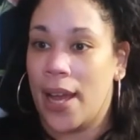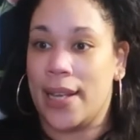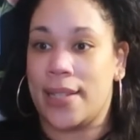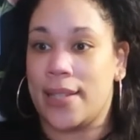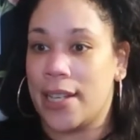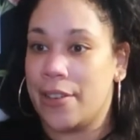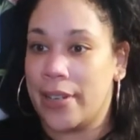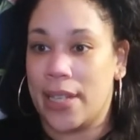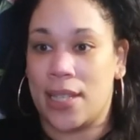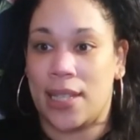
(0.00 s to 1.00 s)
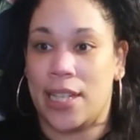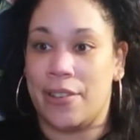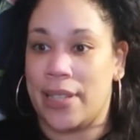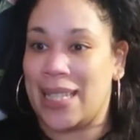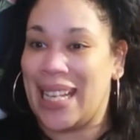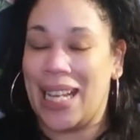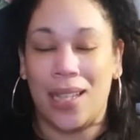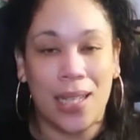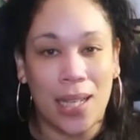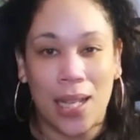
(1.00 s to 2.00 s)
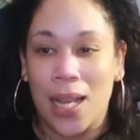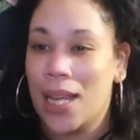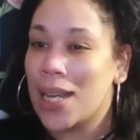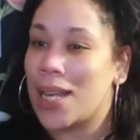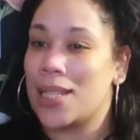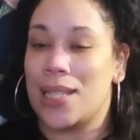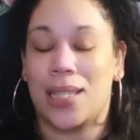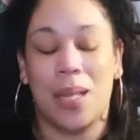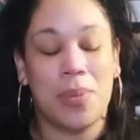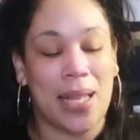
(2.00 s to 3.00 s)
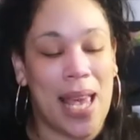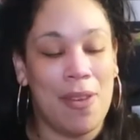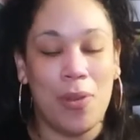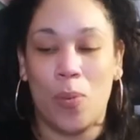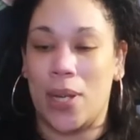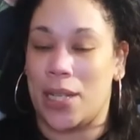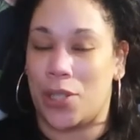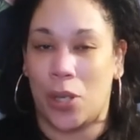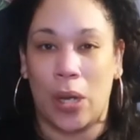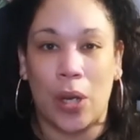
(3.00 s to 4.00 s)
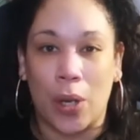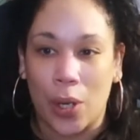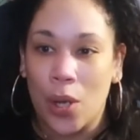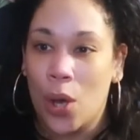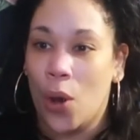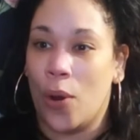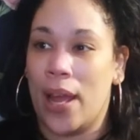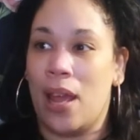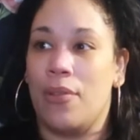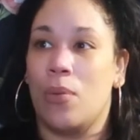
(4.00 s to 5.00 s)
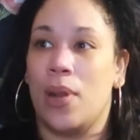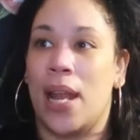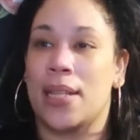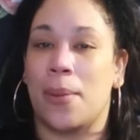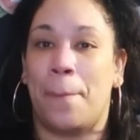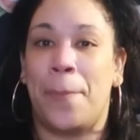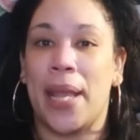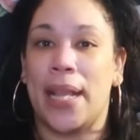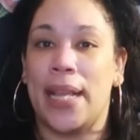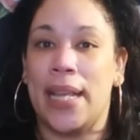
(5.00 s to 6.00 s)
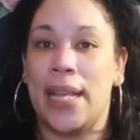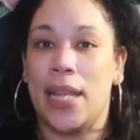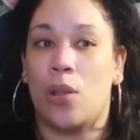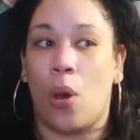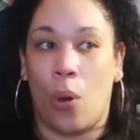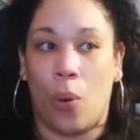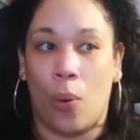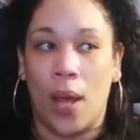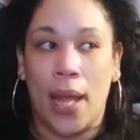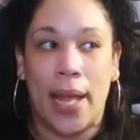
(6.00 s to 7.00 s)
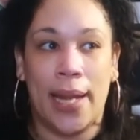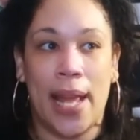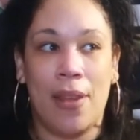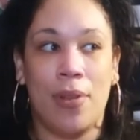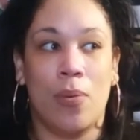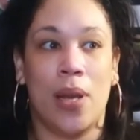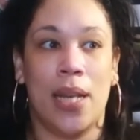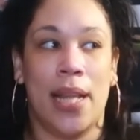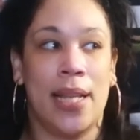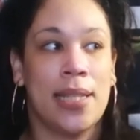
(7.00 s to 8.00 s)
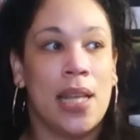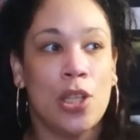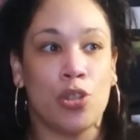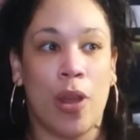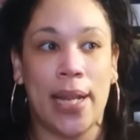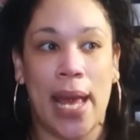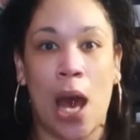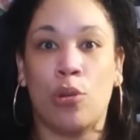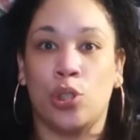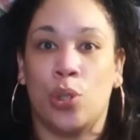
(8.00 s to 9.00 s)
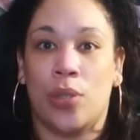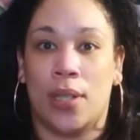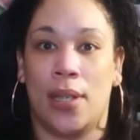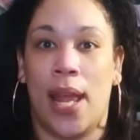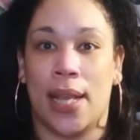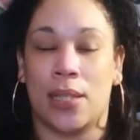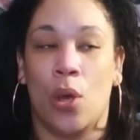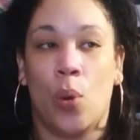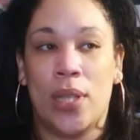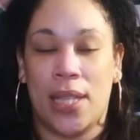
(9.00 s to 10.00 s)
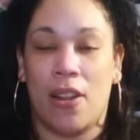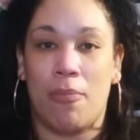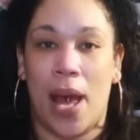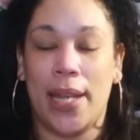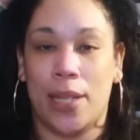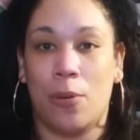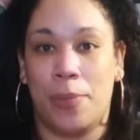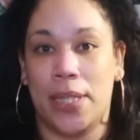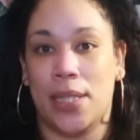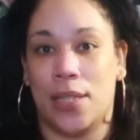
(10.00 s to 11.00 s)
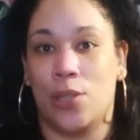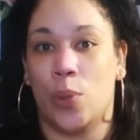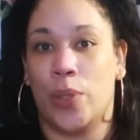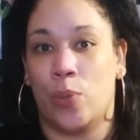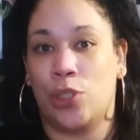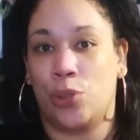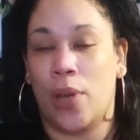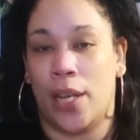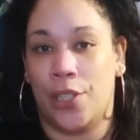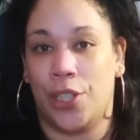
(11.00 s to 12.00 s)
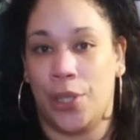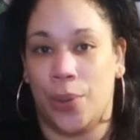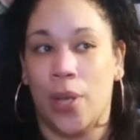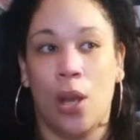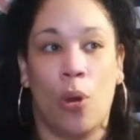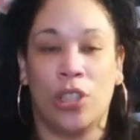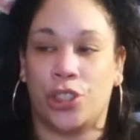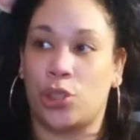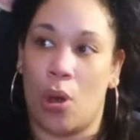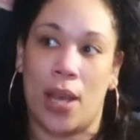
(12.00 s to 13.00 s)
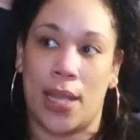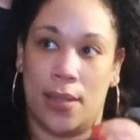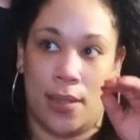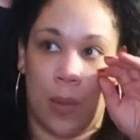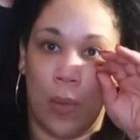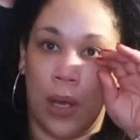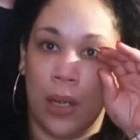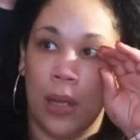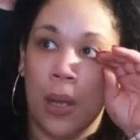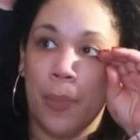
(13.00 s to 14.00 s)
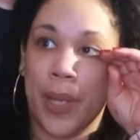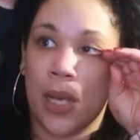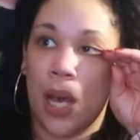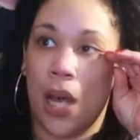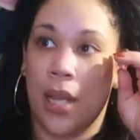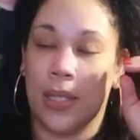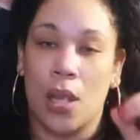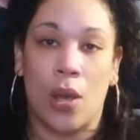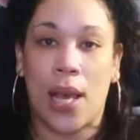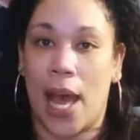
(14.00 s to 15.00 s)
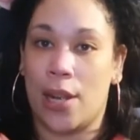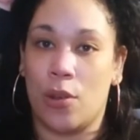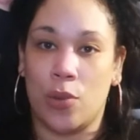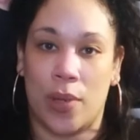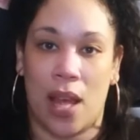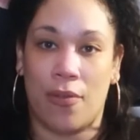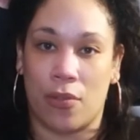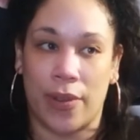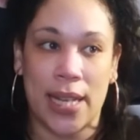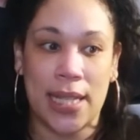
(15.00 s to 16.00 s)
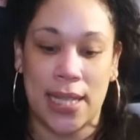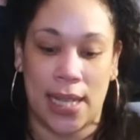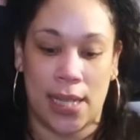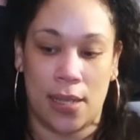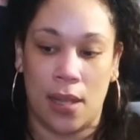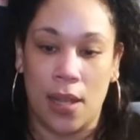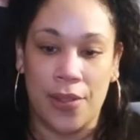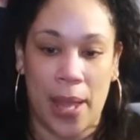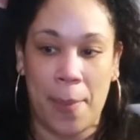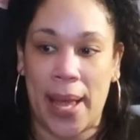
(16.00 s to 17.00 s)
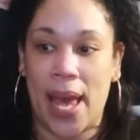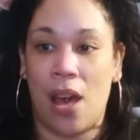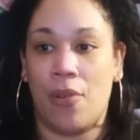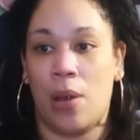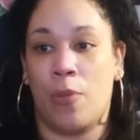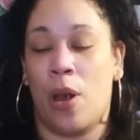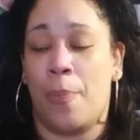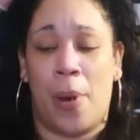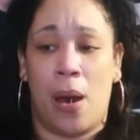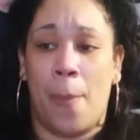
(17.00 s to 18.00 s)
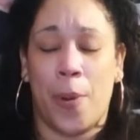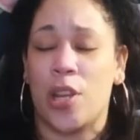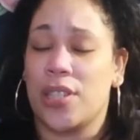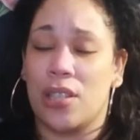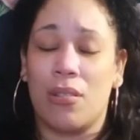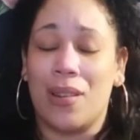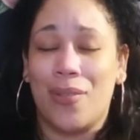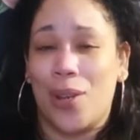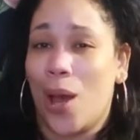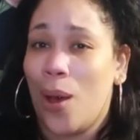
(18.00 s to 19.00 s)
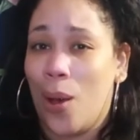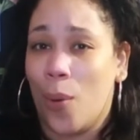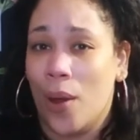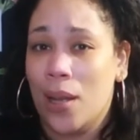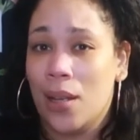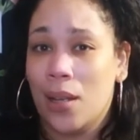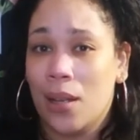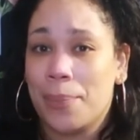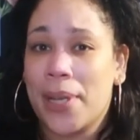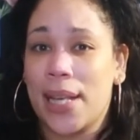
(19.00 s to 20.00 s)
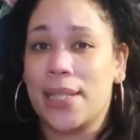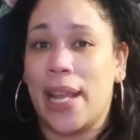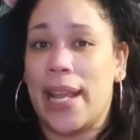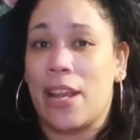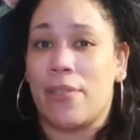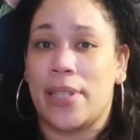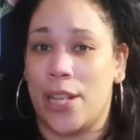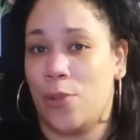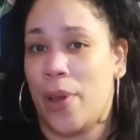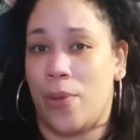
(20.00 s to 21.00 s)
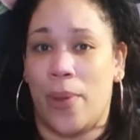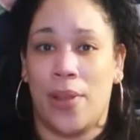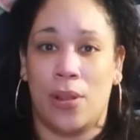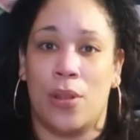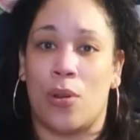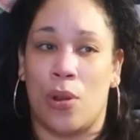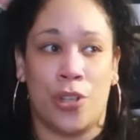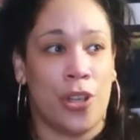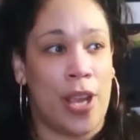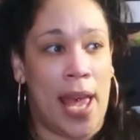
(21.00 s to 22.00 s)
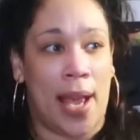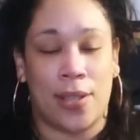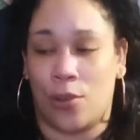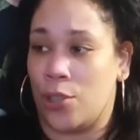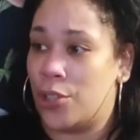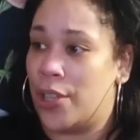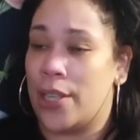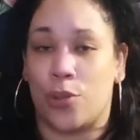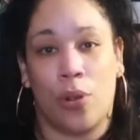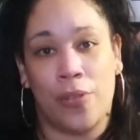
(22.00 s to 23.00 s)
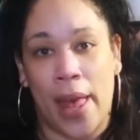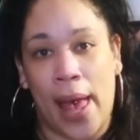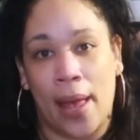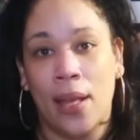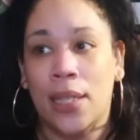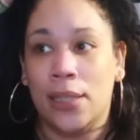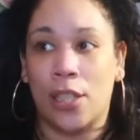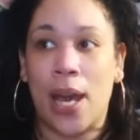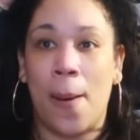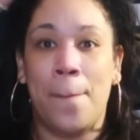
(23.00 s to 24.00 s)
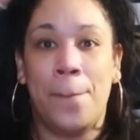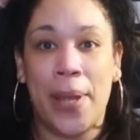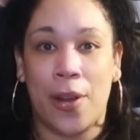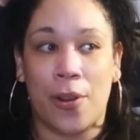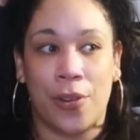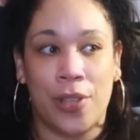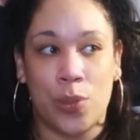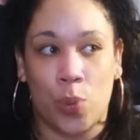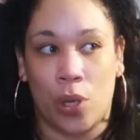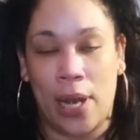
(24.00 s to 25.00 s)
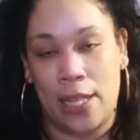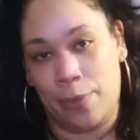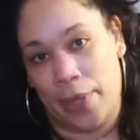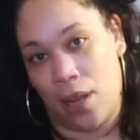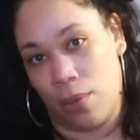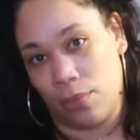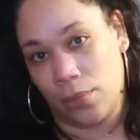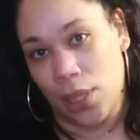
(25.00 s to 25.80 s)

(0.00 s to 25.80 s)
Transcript: a serious serious healing because it seems like everyone is hurt or everyone has a big ego and everyone is trying to outdo the next instead of minding your business and doing what you got to do or stalking someone because God knows whatever reason they may have about a person they don't even know because they irritate you by the way they look or your ex or this or that. Look how bitter this world has become.